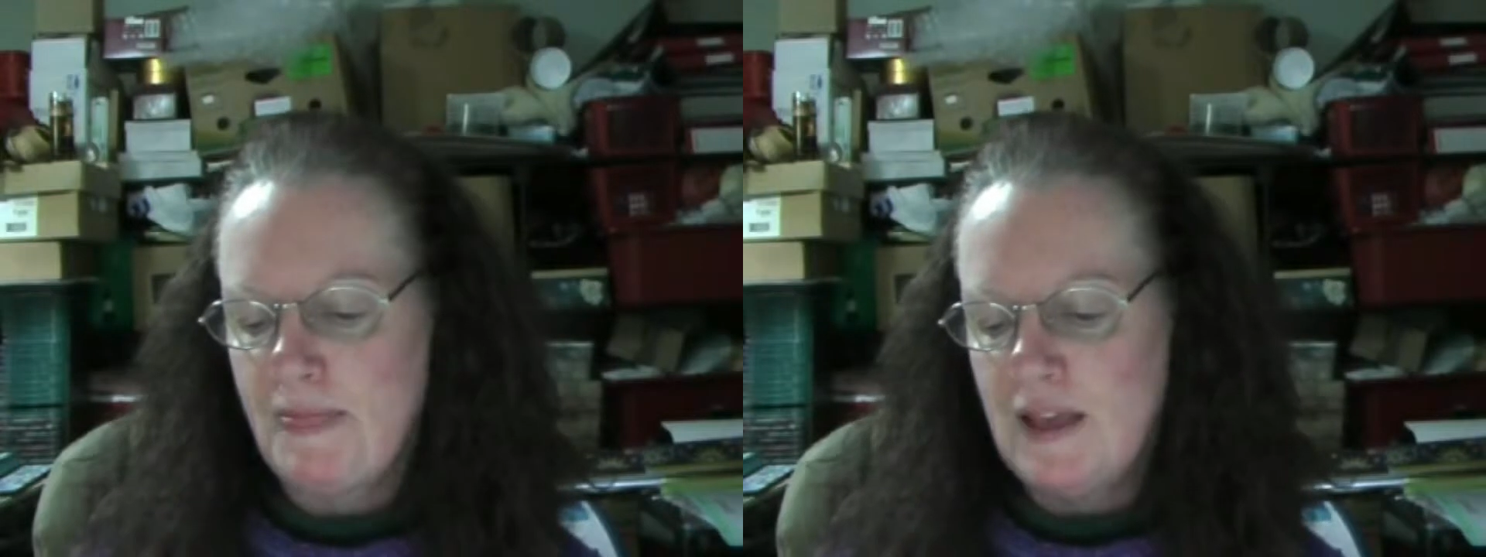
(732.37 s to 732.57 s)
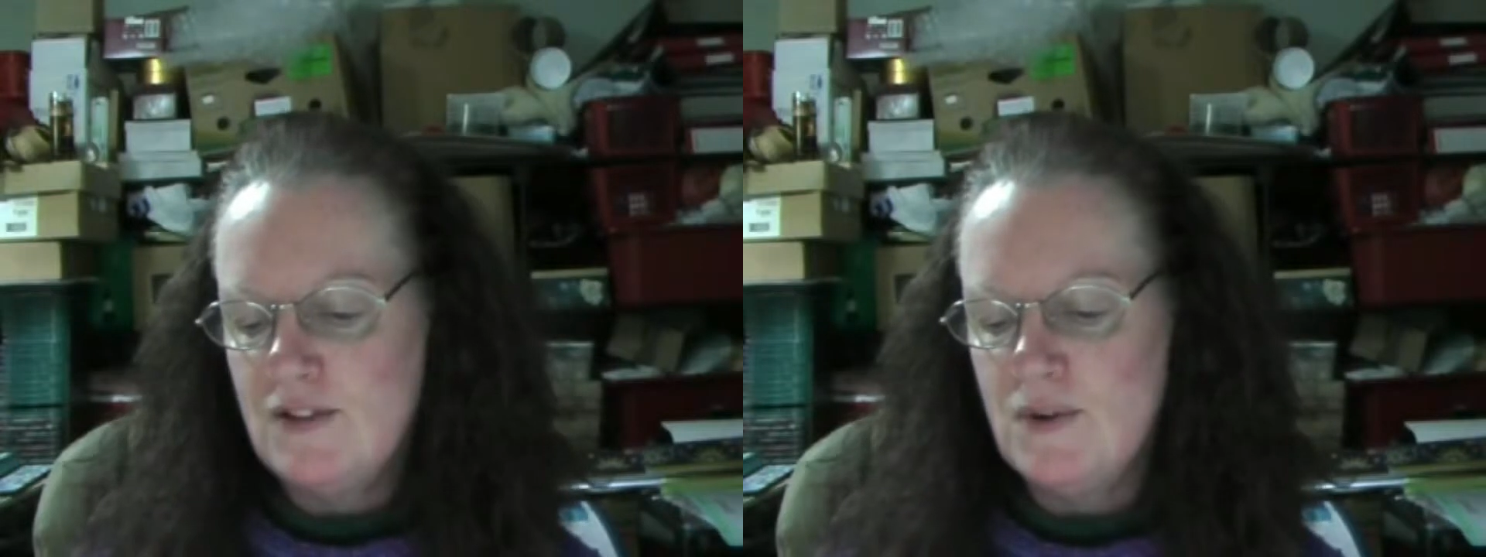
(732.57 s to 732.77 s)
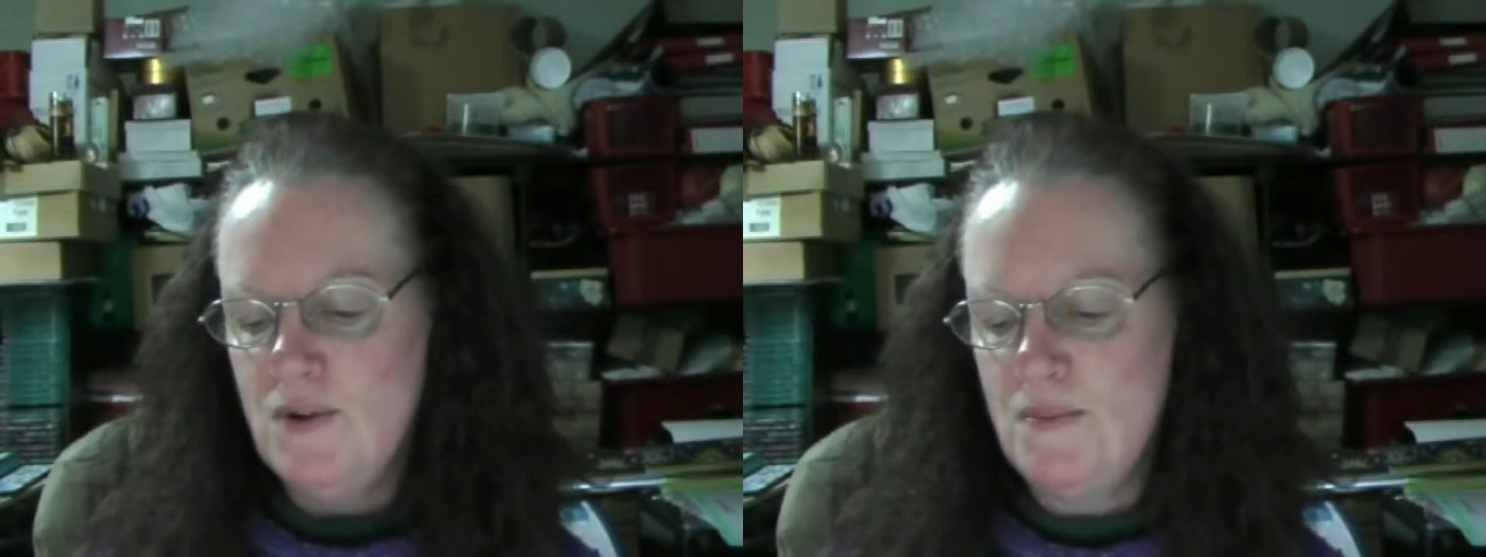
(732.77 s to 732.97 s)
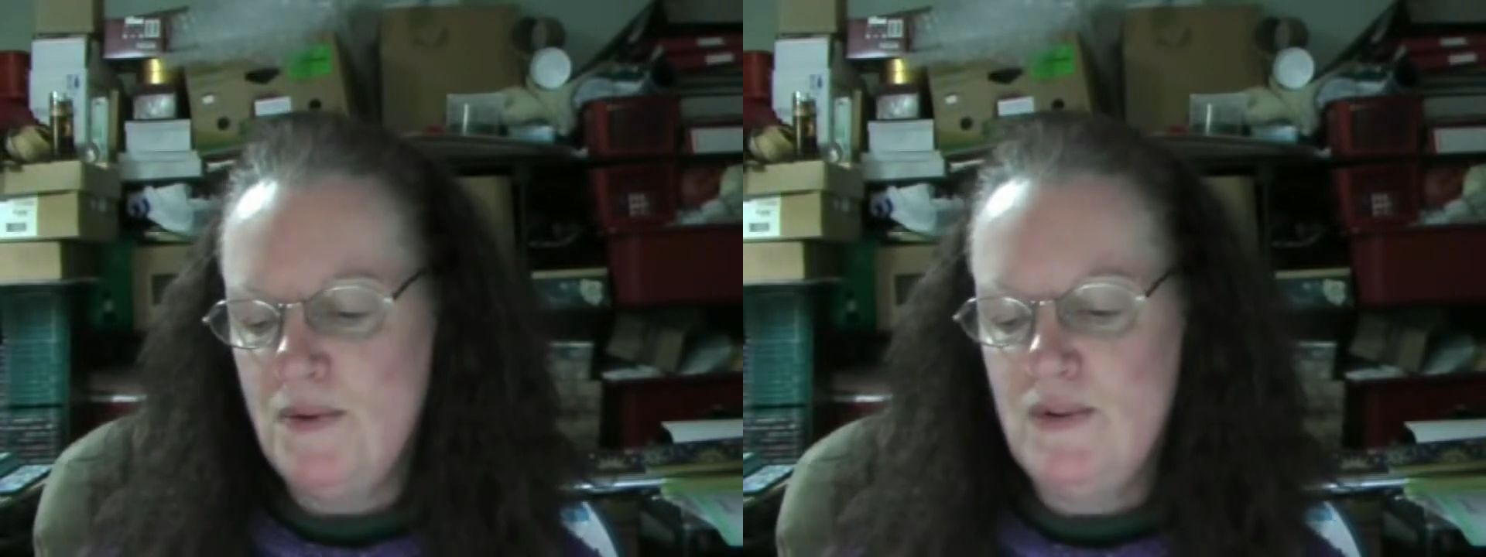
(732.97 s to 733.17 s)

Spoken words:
So I hope you've